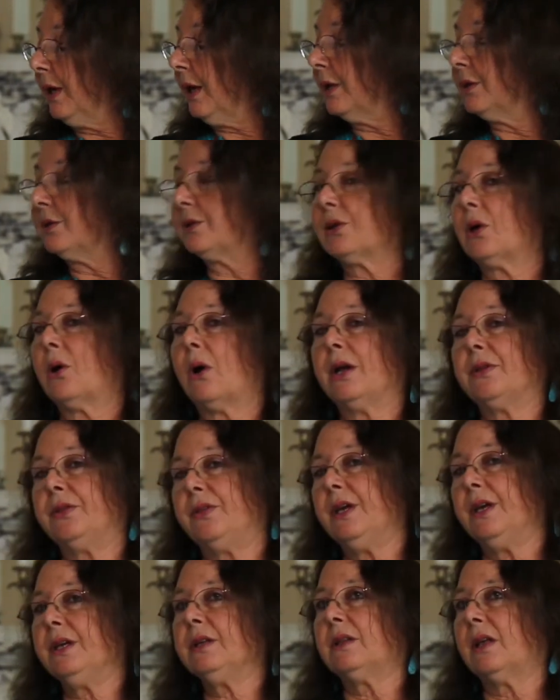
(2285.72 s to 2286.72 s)
And so I
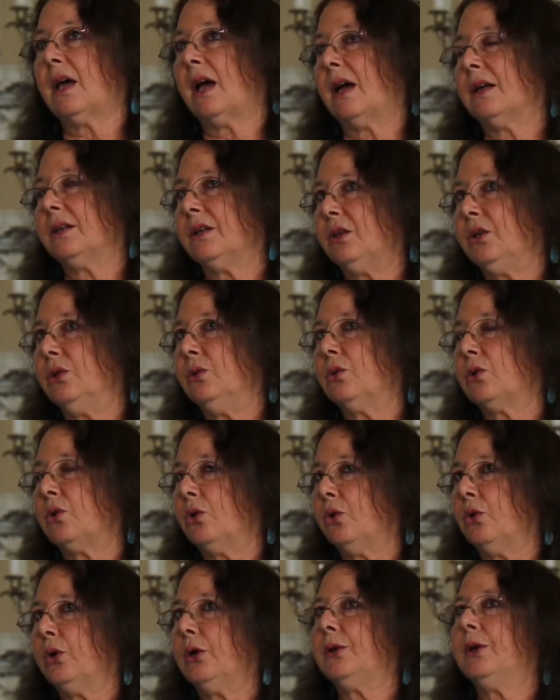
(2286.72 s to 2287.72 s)
think that you
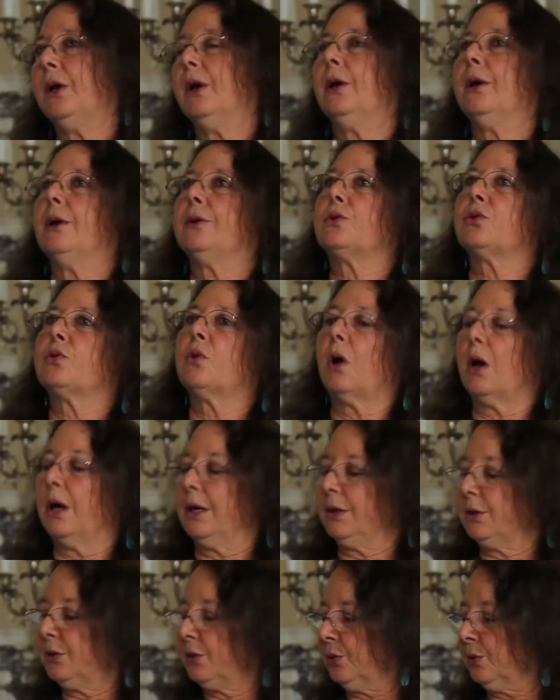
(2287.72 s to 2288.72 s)
could
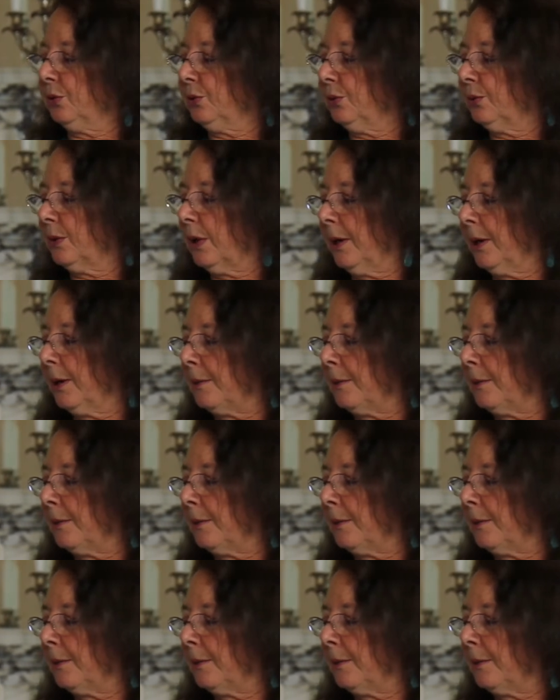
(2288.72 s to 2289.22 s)
try to,